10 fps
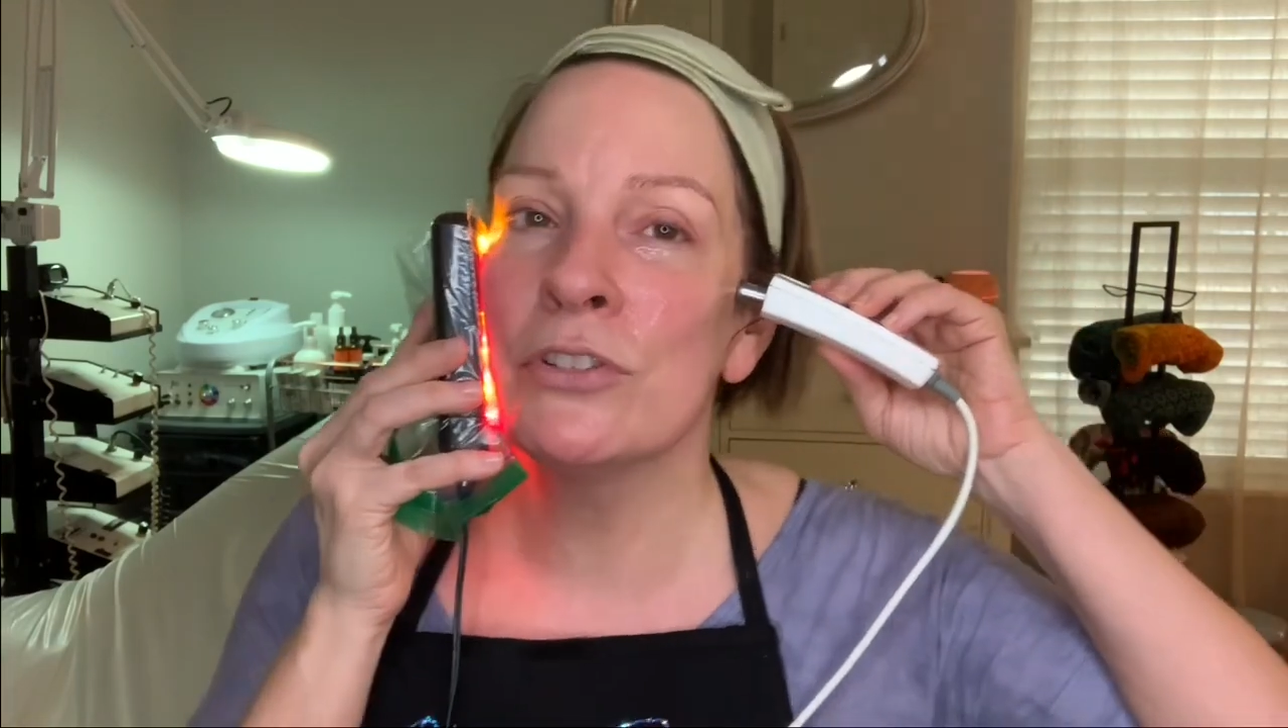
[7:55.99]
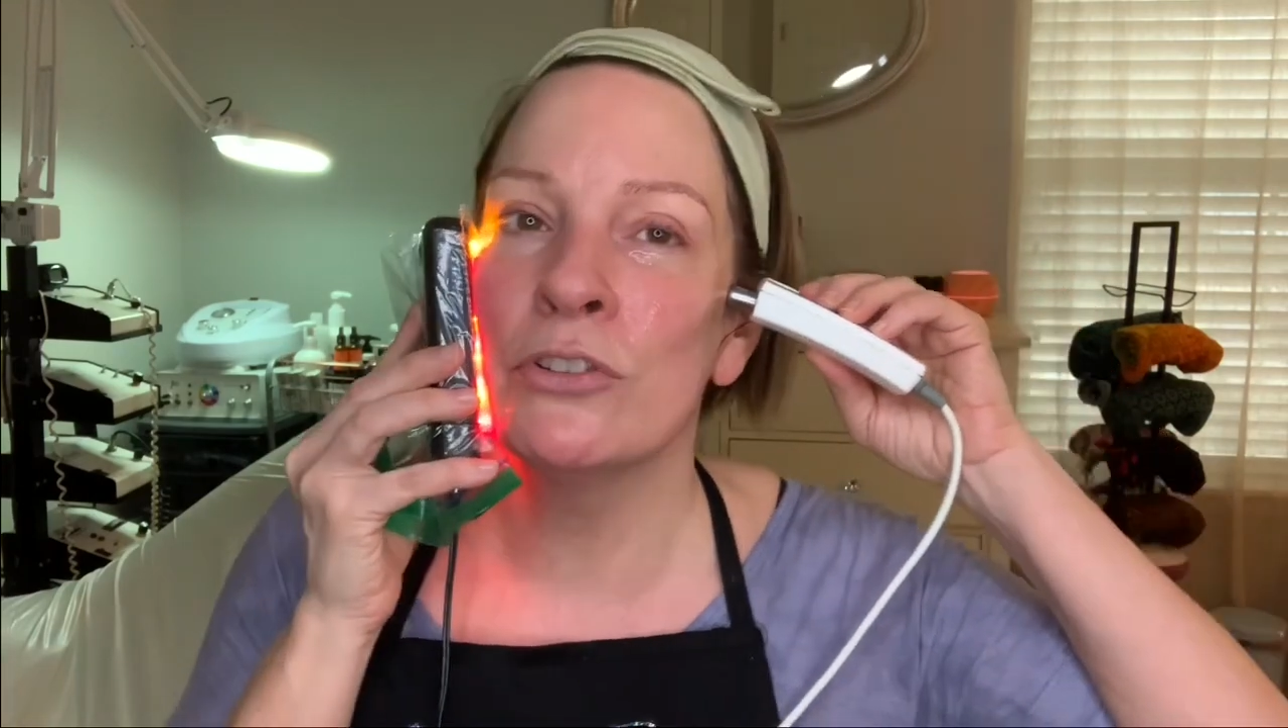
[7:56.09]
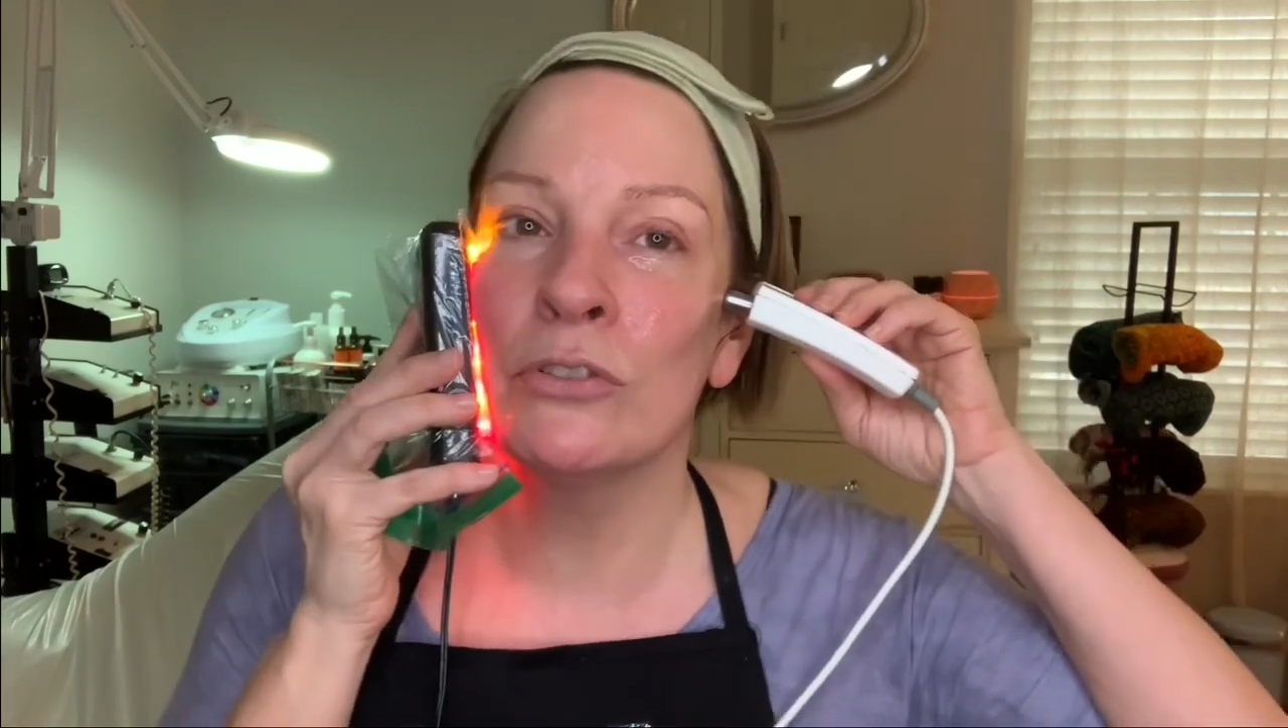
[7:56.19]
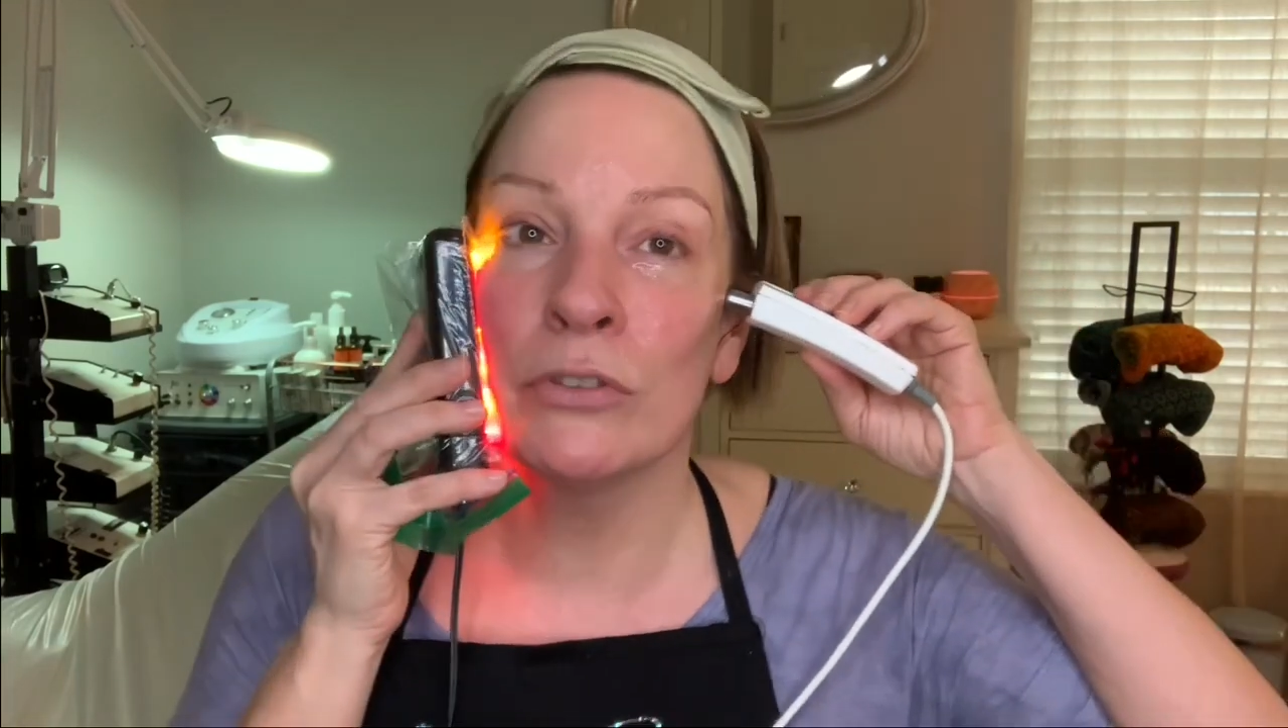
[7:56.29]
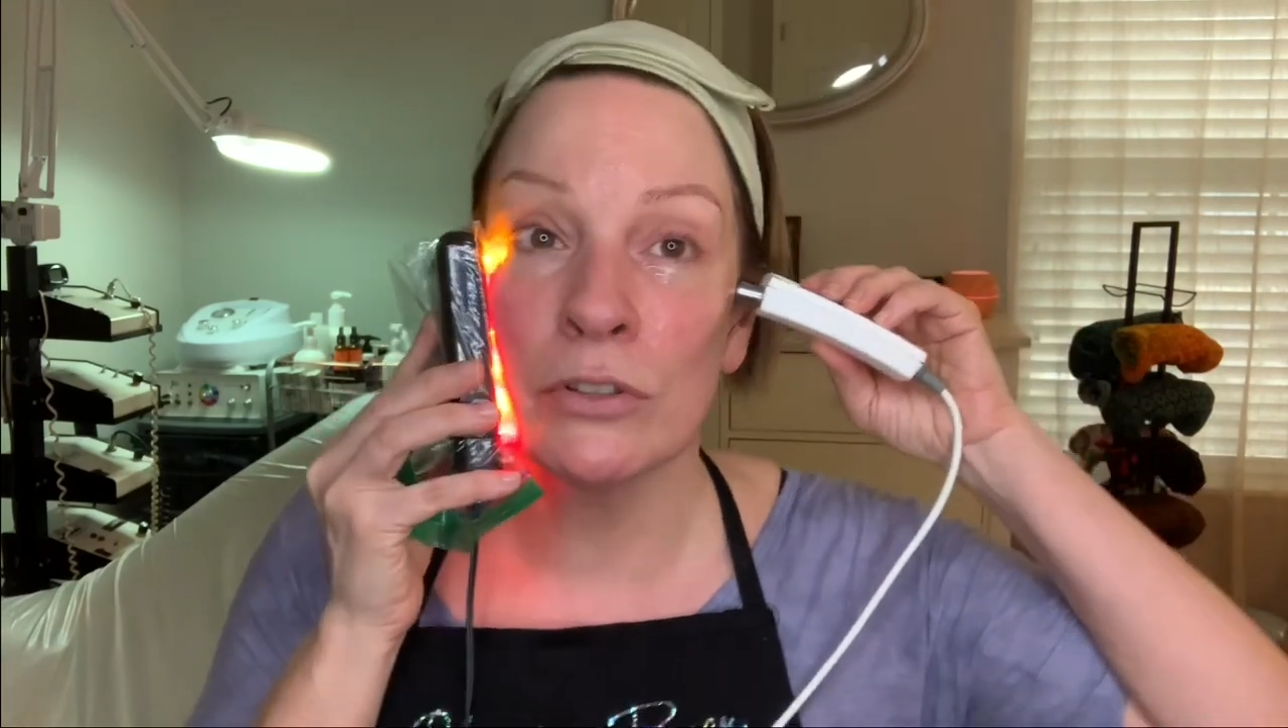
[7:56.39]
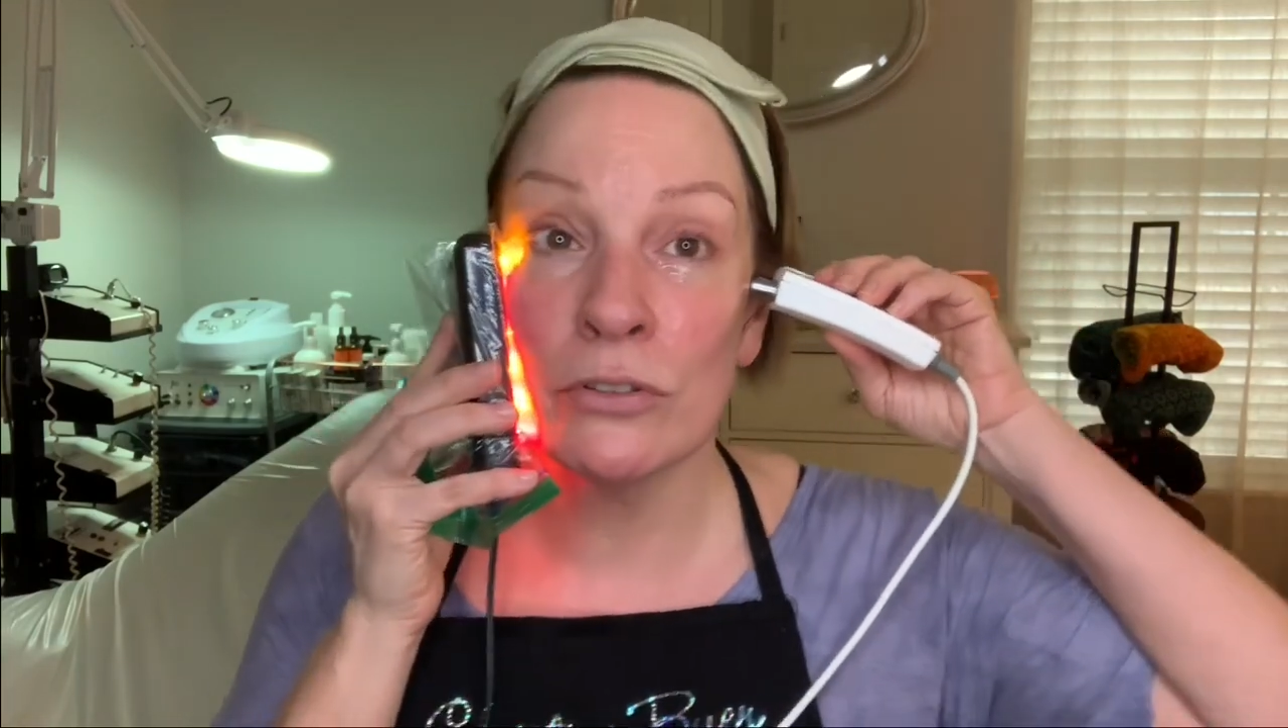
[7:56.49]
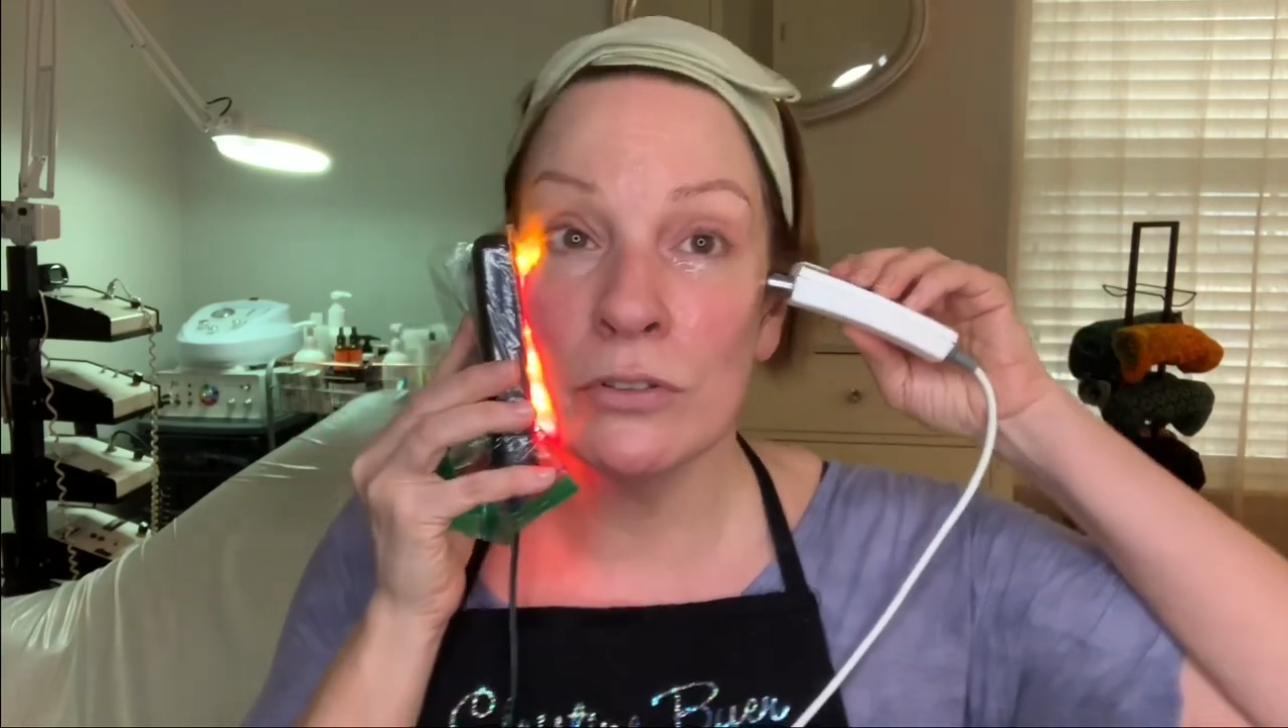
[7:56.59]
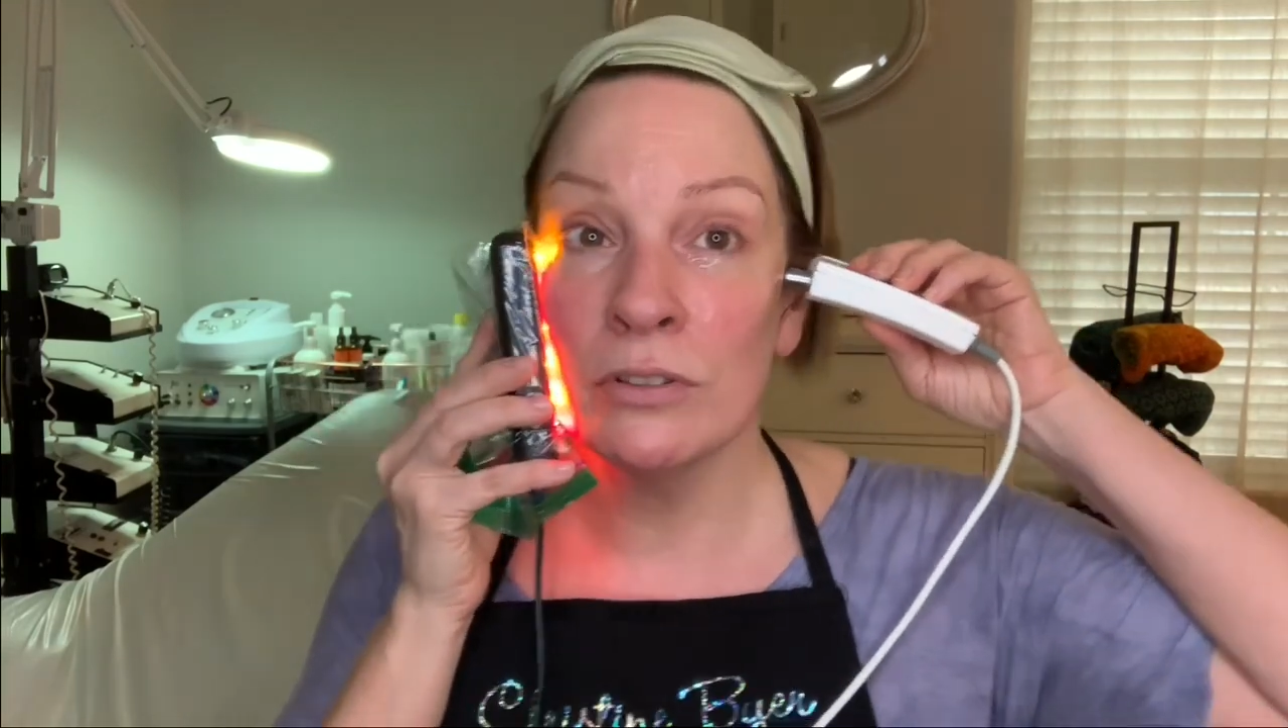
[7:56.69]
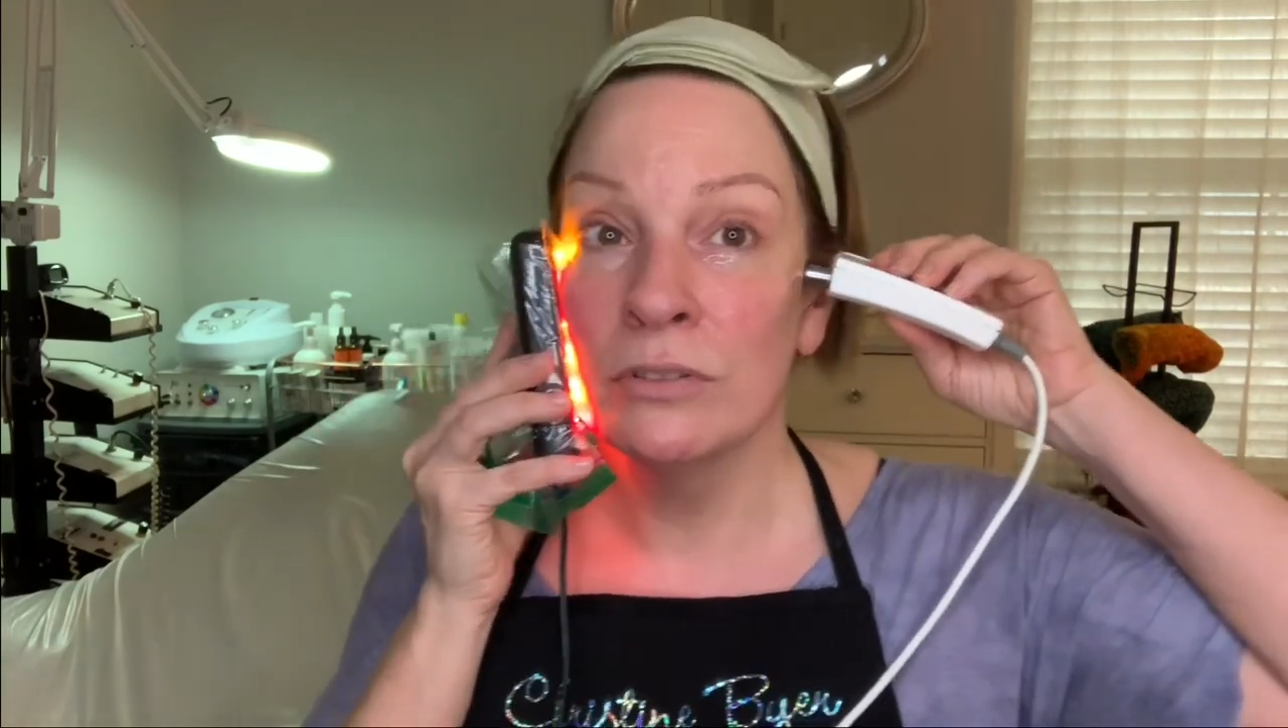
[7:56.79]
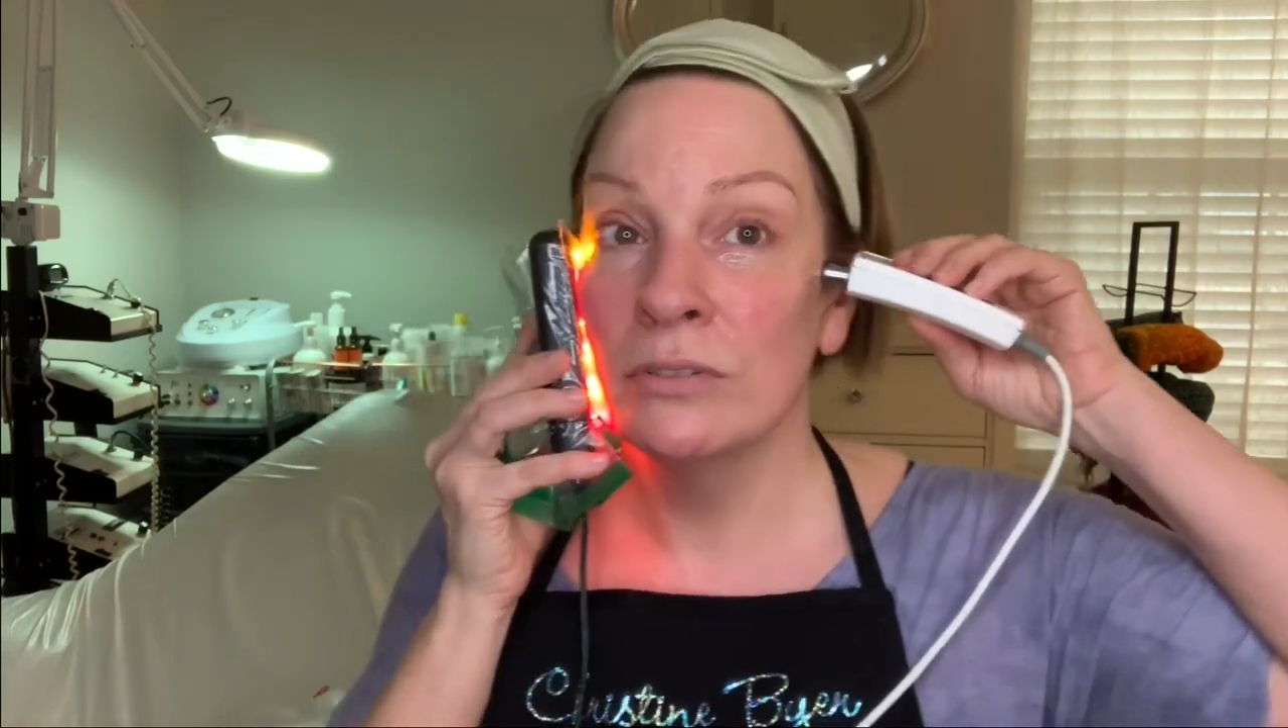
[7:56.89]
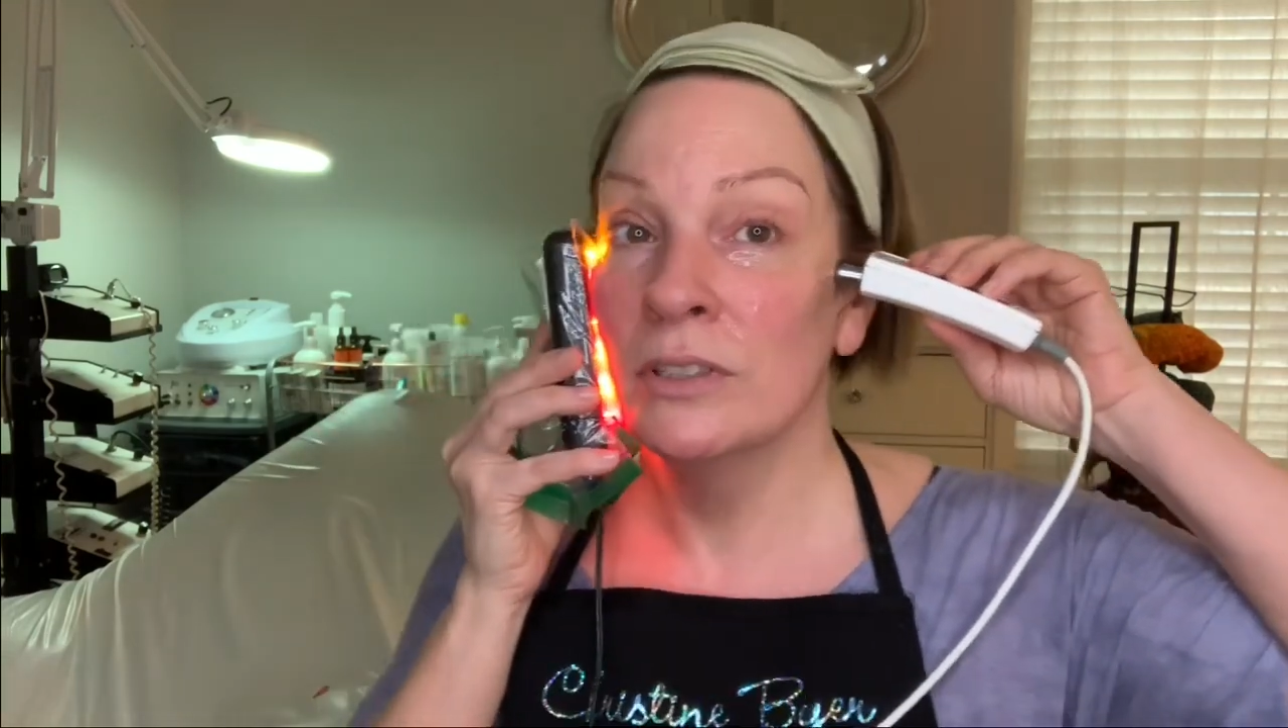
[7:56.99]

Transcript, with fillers: is universal.